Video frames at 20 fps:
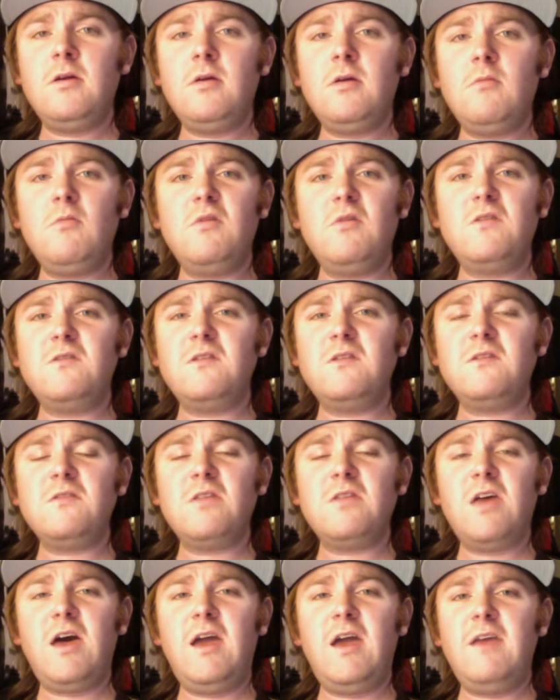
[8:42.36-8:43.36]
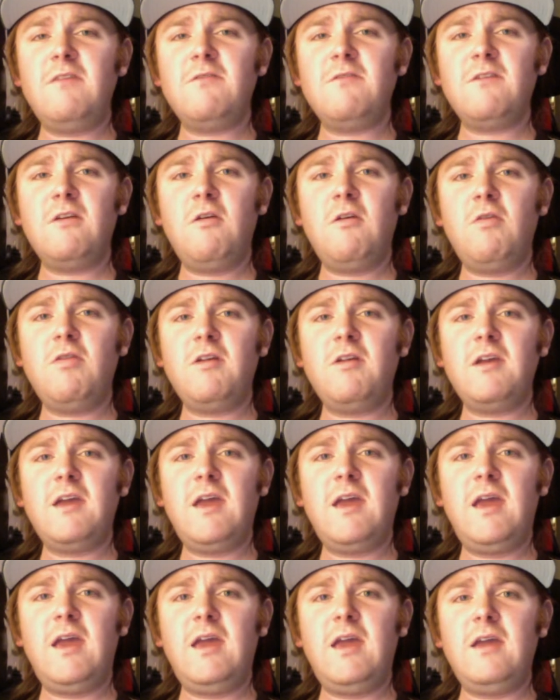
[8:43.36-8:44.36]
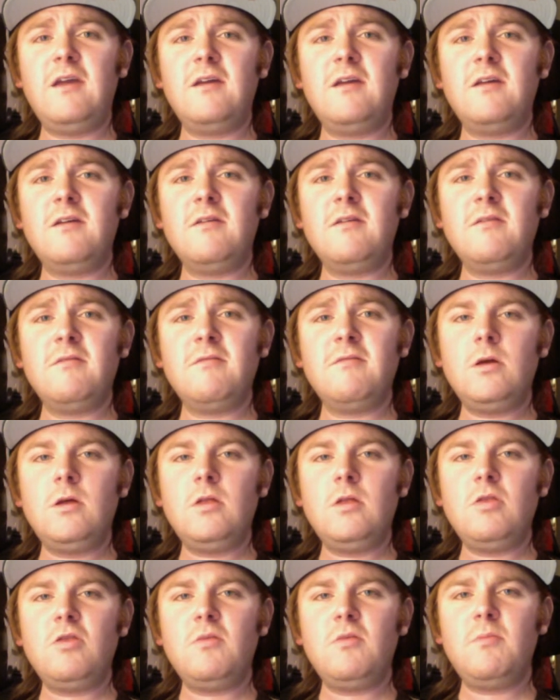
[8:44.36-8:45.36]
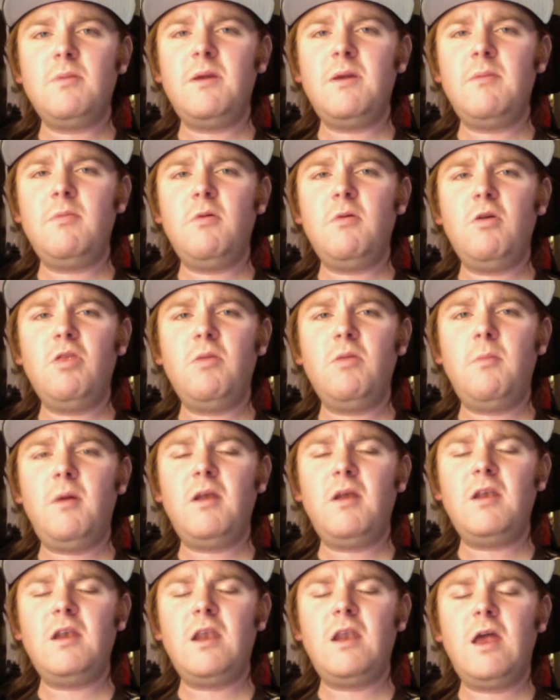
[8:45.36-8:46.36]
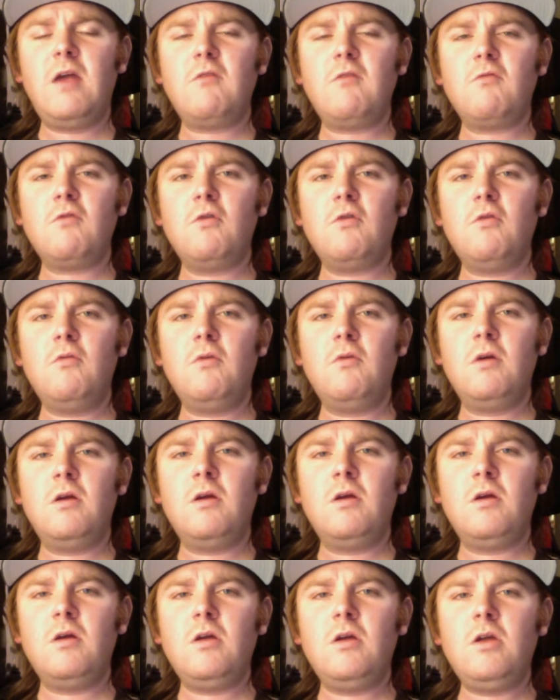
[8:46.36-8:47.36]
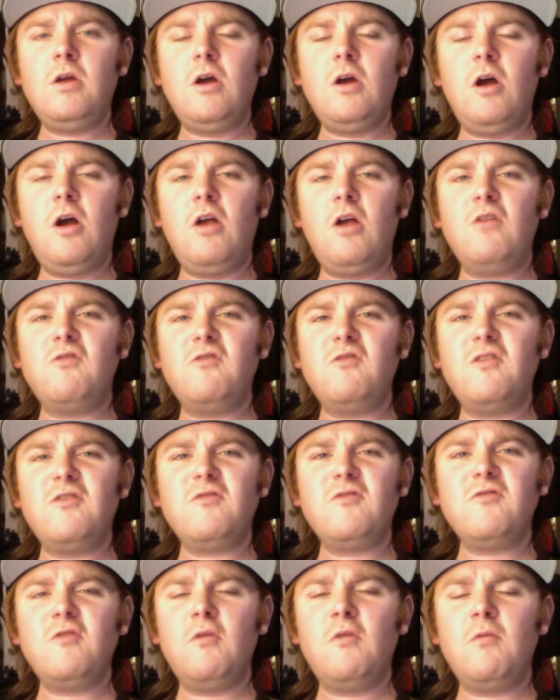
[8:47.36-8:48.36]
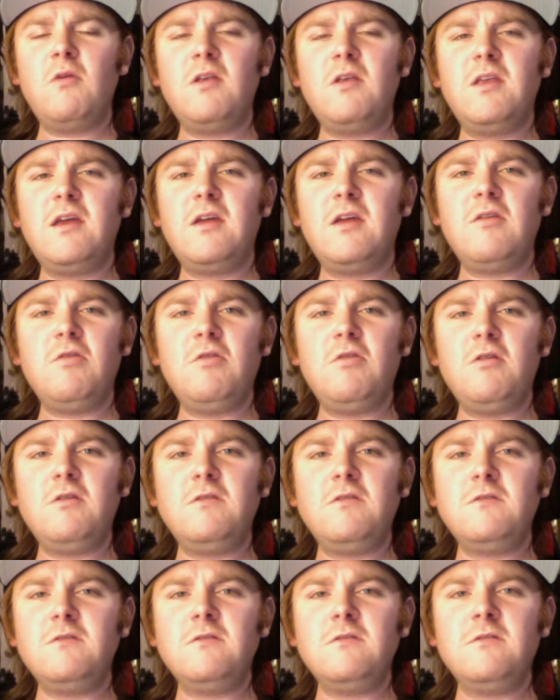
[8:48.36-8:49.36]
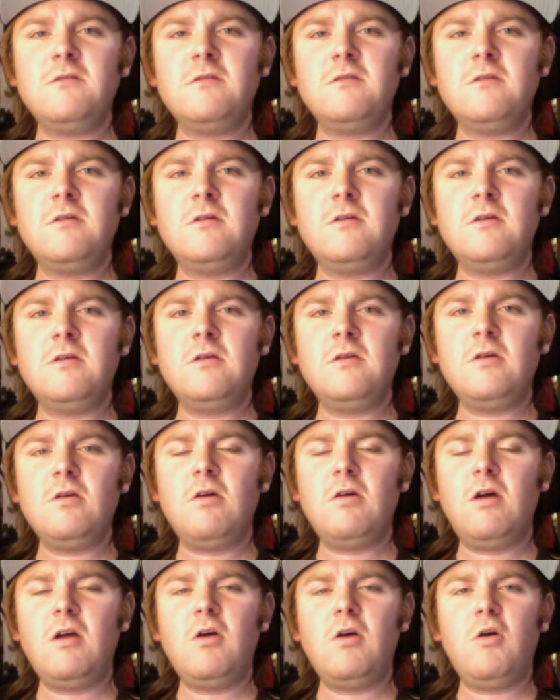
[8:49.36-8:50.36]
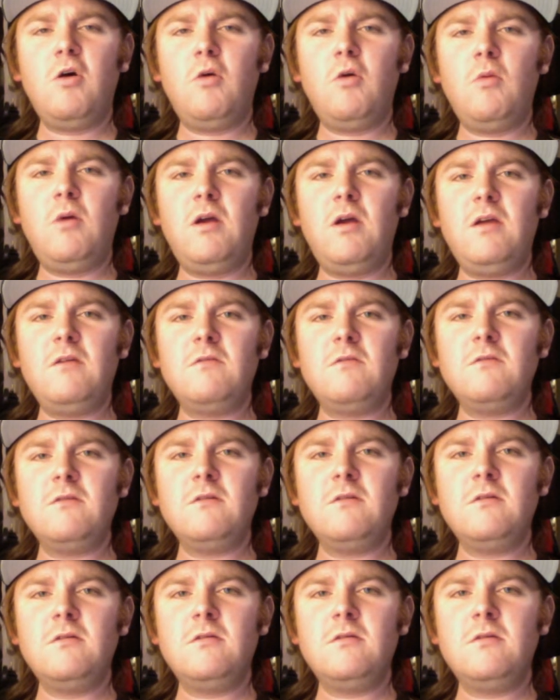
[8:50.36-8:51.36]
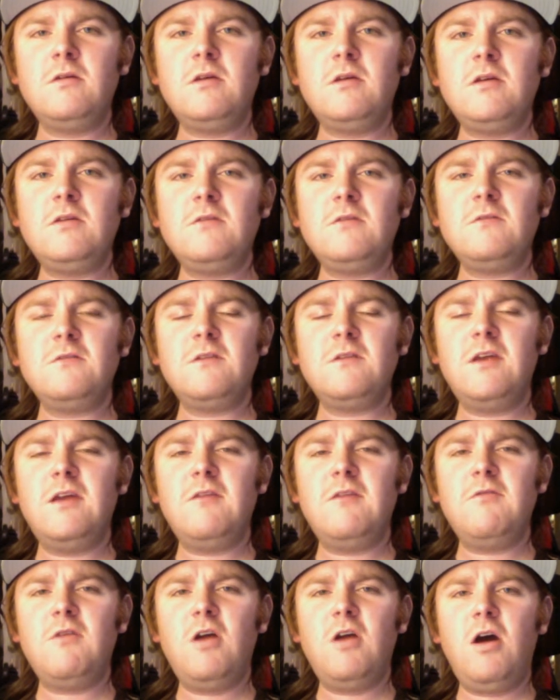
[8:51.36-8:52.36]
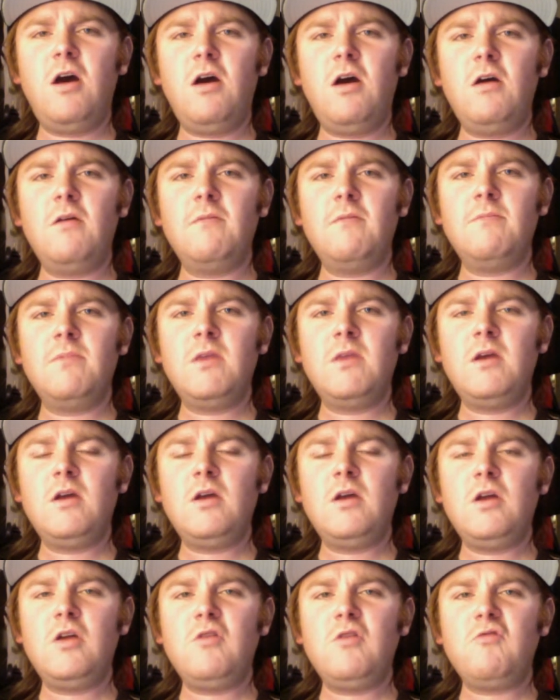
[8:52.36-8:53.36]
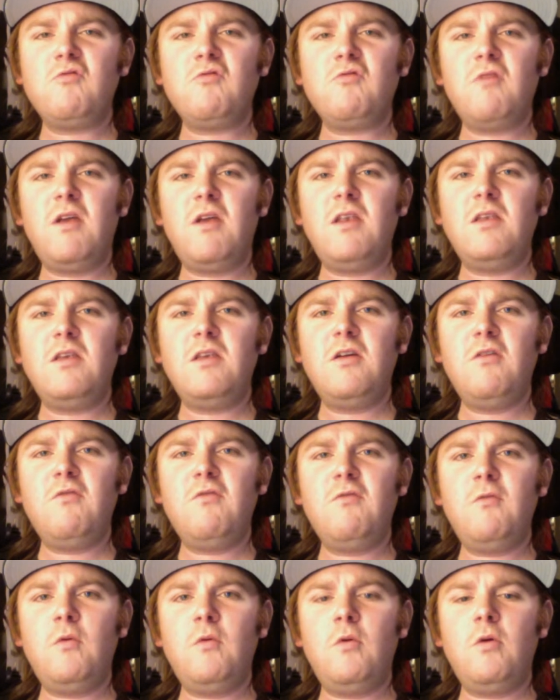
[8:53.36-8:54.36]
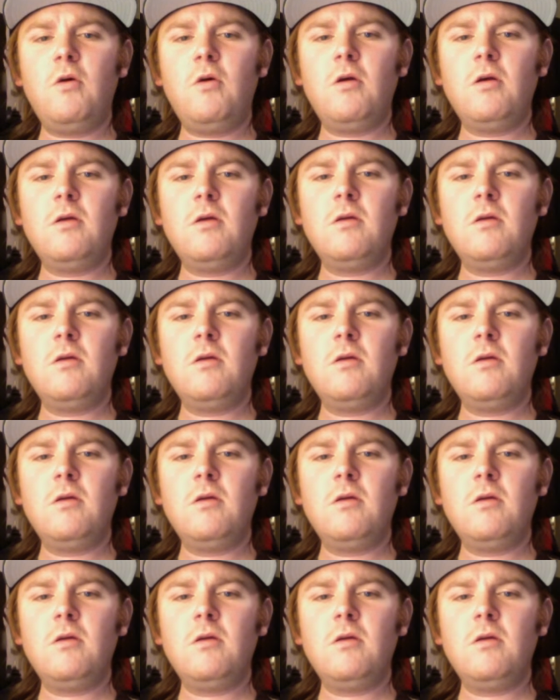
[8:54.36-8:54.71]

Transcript: was just the icing on the cake. The people on the Monday Night crew are just so ridiculous. Like always. Steve Young, Trent Dilfer,